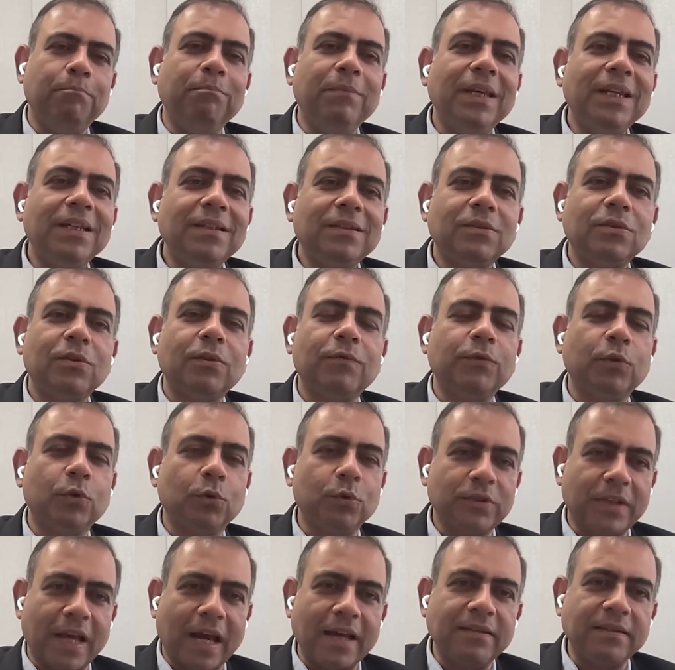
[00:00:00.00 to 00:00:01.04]
mix of
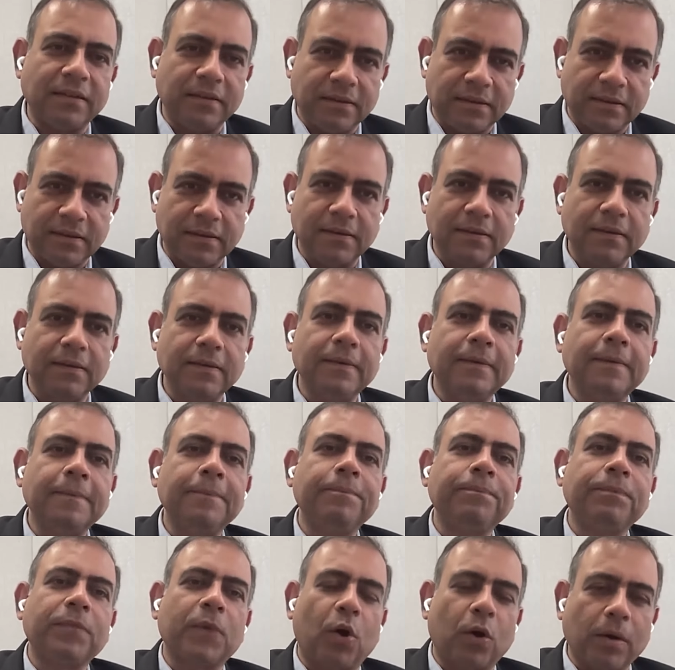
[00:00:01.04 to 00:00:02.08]
those assets
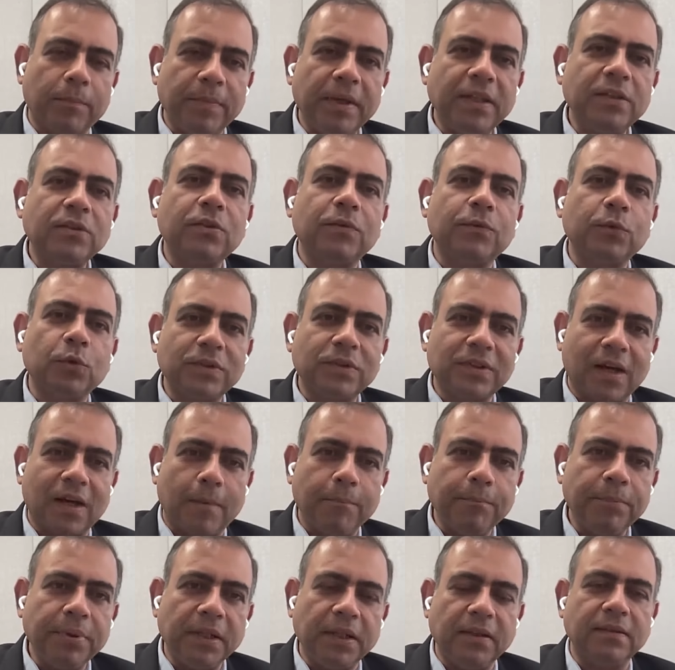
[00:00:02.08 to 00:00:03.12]
or a mix of those
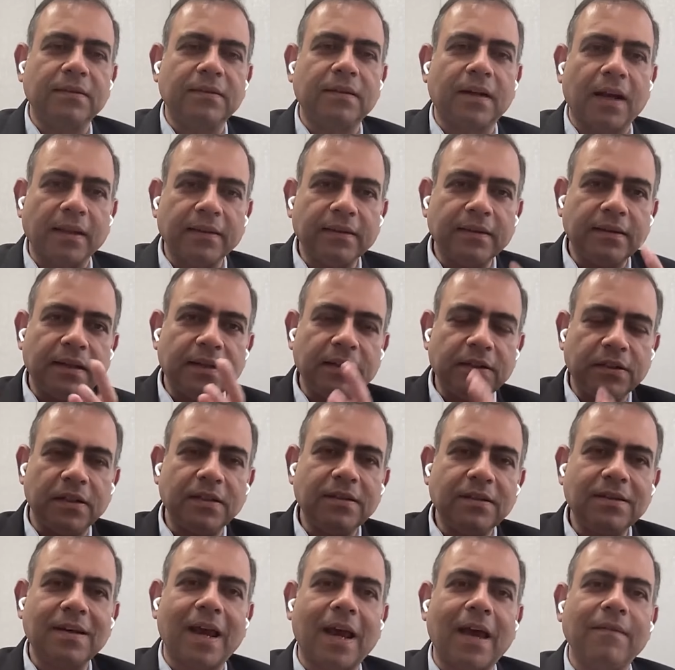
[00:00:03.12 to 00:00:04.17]
companies rather than
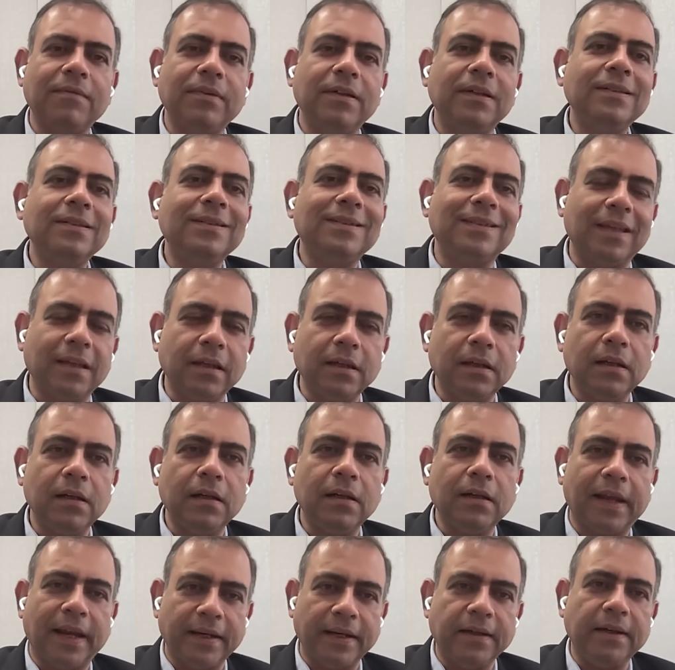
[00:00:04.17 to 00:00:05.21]
just have a
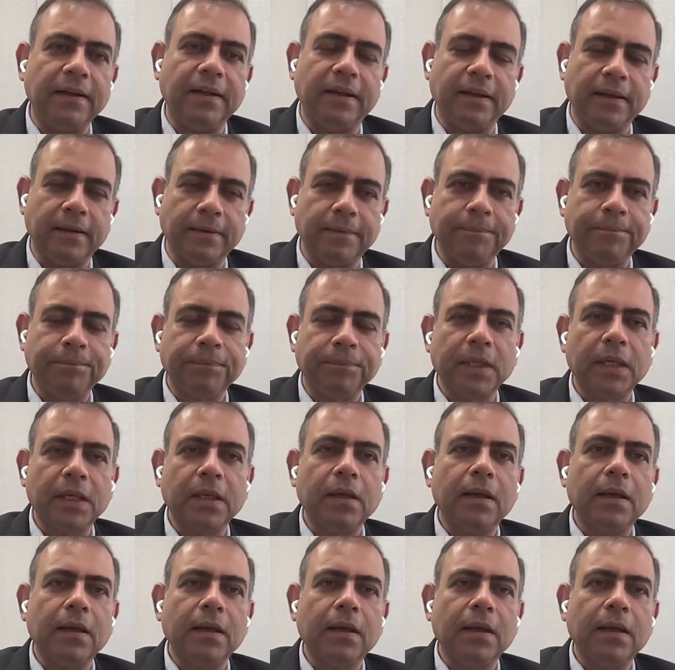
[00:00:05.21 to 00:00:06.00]
single entity.